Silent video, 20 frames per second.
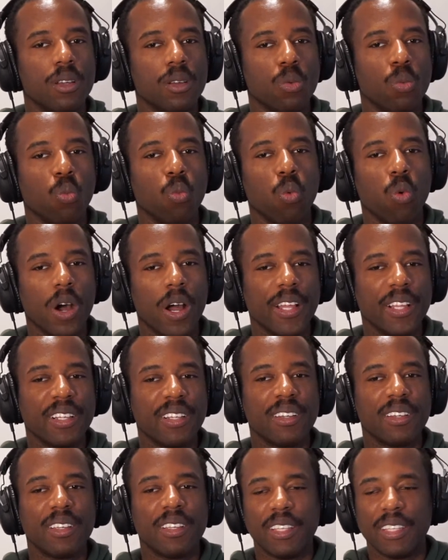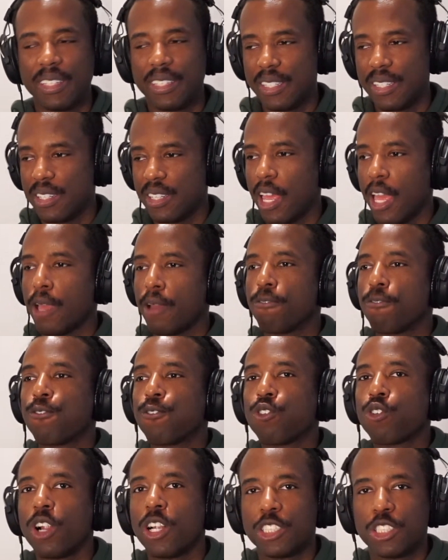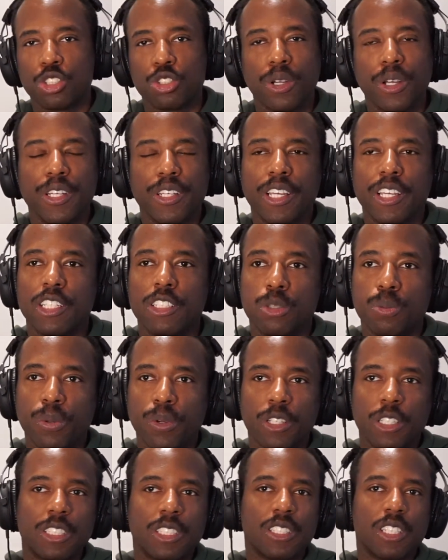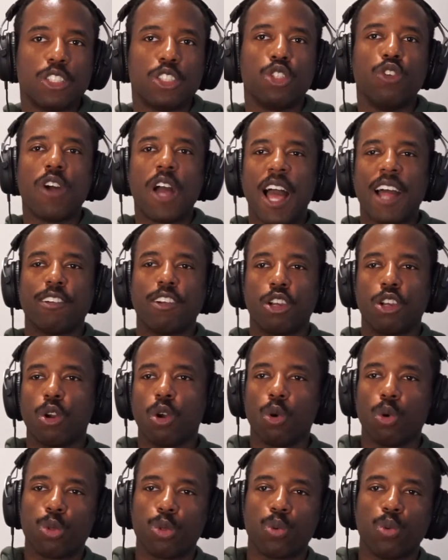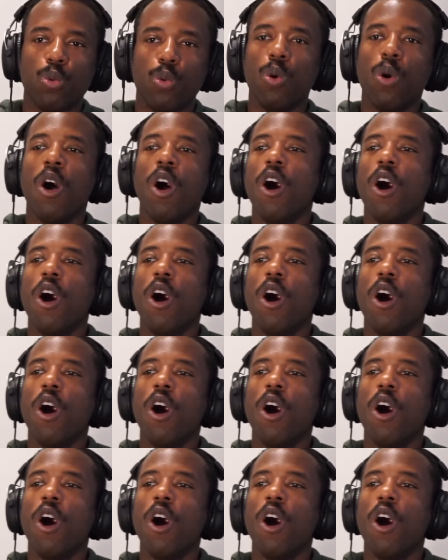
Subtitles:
a frustrating experience that you have to go through